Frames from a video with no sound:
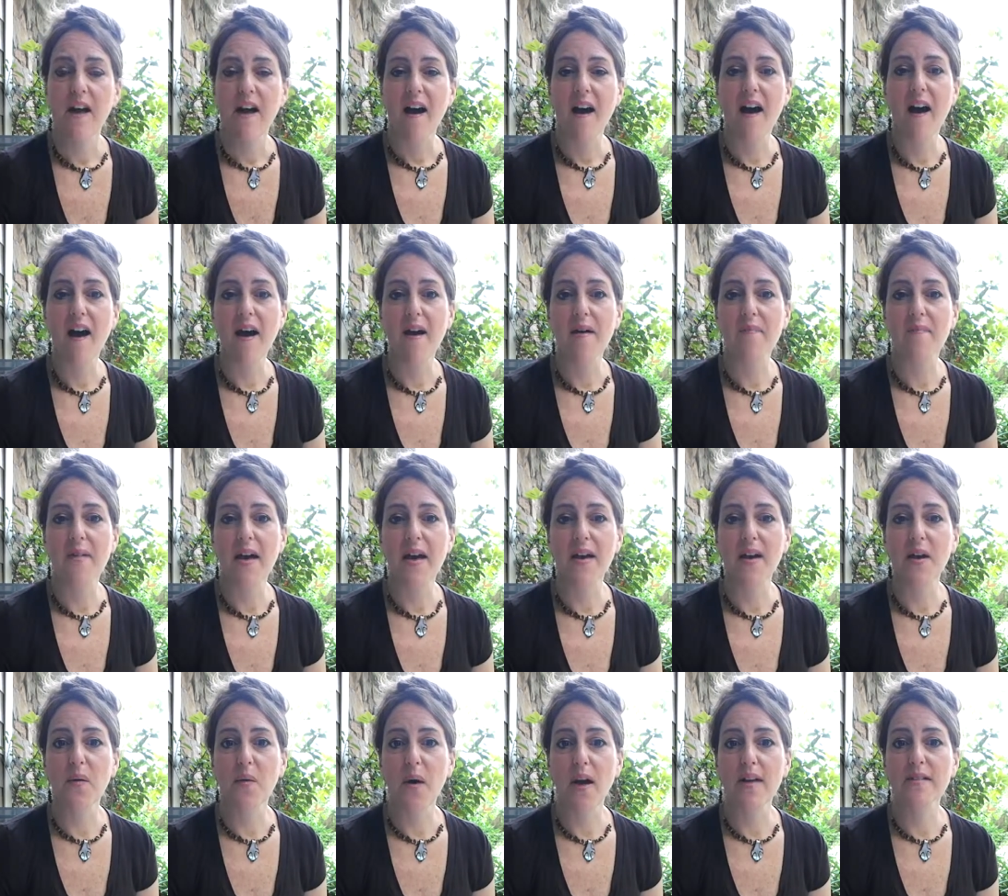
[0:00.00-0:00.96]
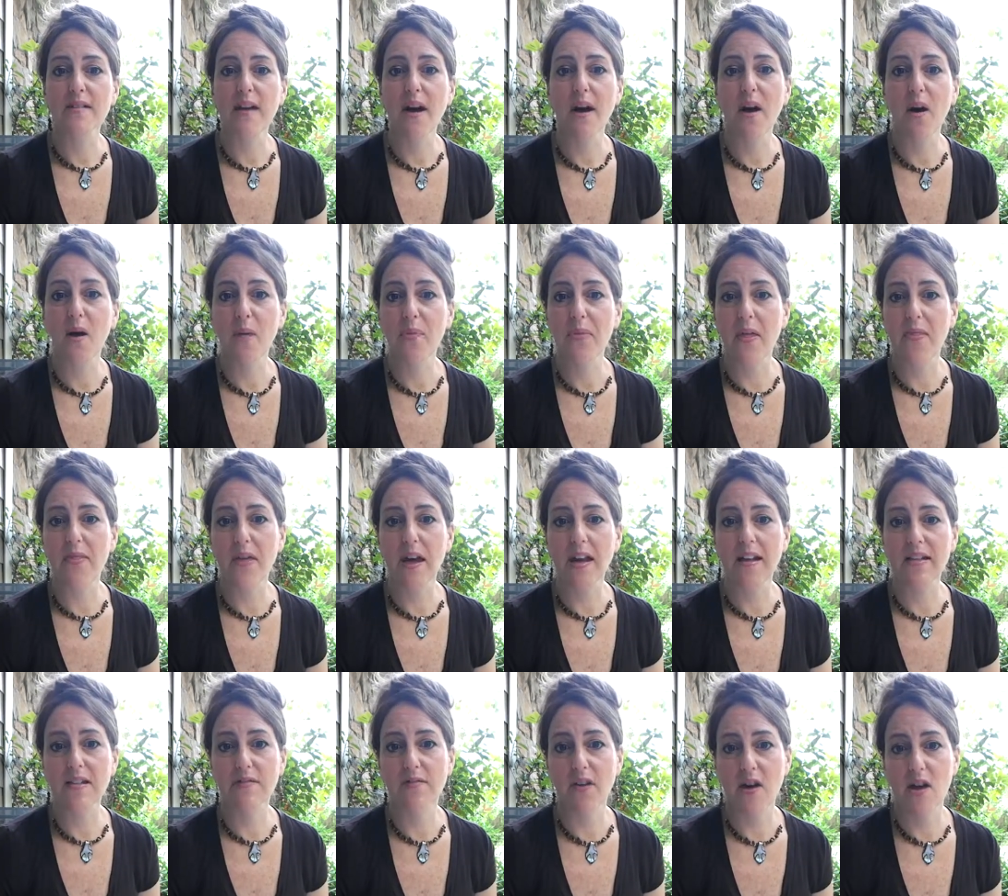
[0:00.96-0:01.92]
Anyways, I hope that
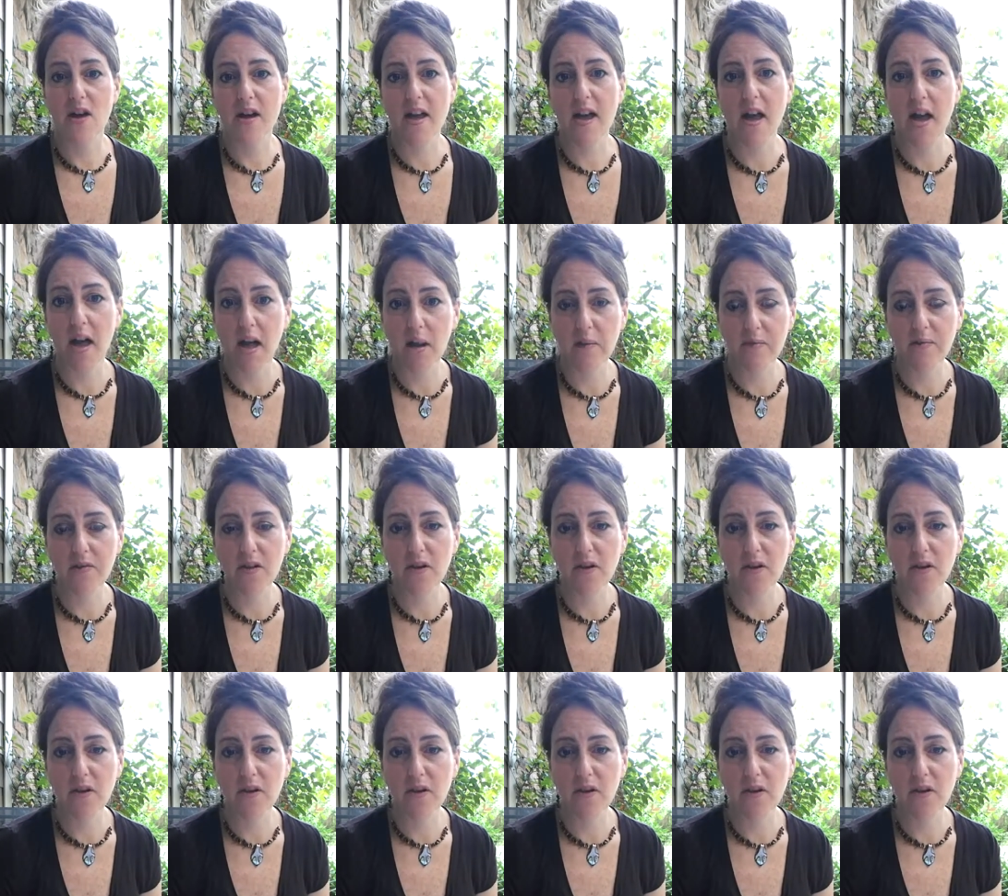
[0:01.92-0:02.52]
is very helpful.